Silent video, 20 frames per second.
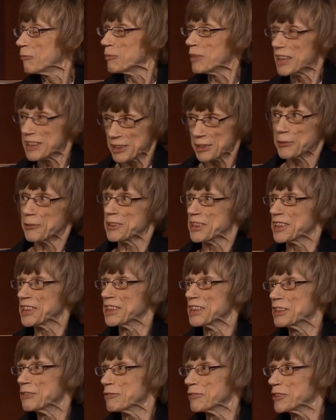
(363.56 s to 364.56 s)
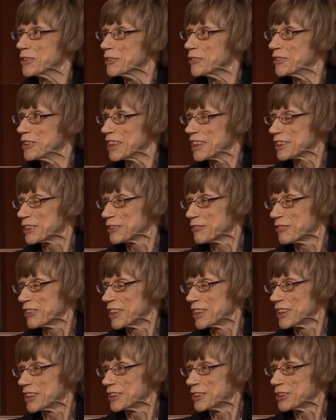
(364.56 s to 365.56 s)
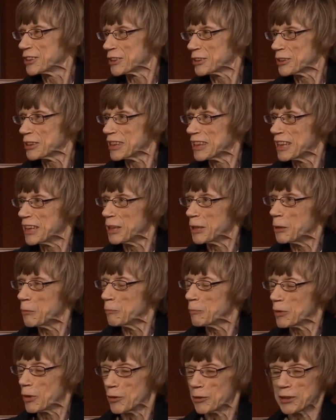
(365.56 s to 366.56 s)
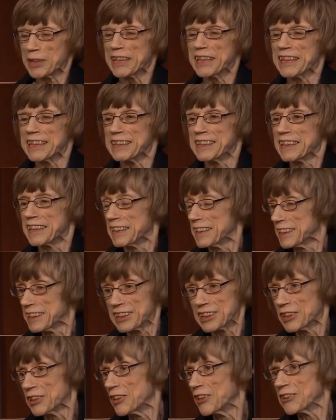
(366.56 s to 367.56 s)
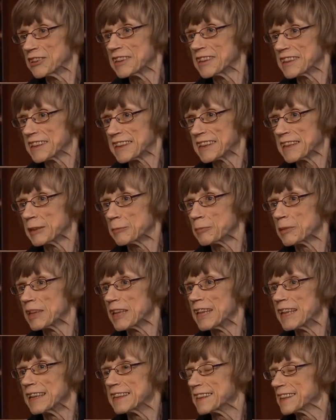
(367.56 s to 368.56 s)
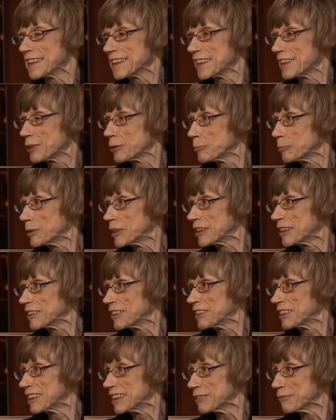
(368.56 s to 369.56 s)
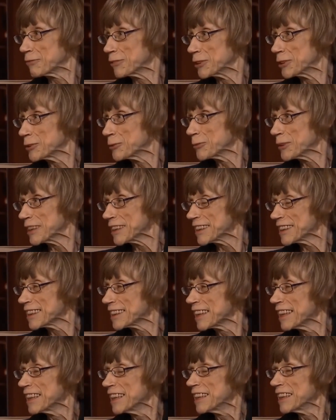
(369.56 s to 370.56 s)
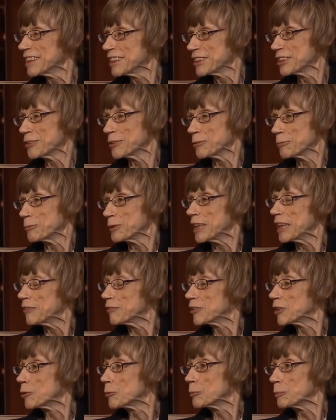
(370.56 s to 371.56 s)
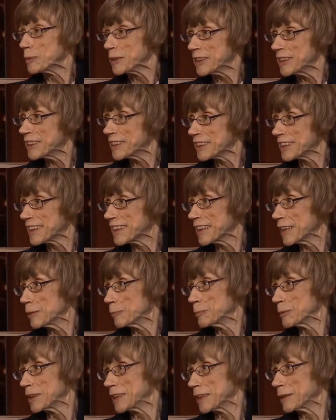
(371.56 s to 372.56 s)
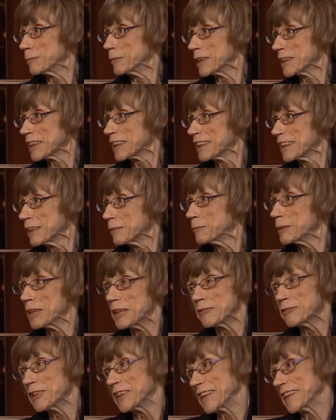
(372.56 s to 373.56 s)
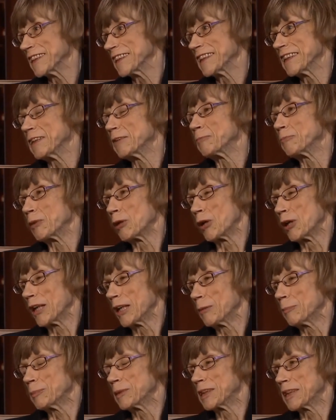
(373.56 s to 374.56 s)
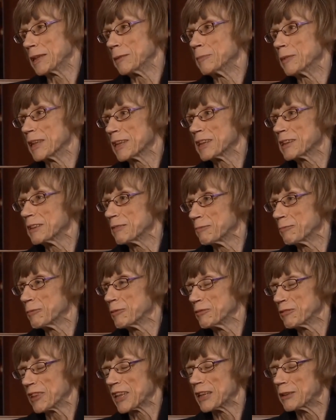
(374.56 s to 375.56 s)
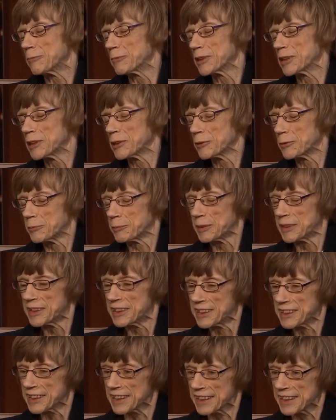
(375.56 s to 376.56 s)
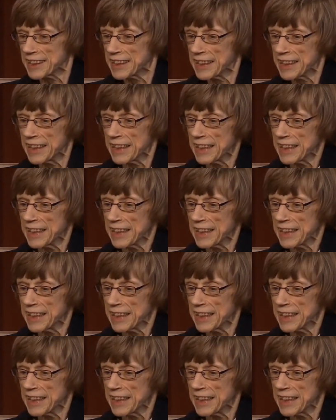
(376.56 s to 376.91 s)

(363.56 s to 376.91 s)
Next question's for you, Dr. Bollinger. Okay, and it's along the same lines, a little bit of different twist. So we have an obesity epidemic. I mean, everything's an epidemic, and we've got one in obesity.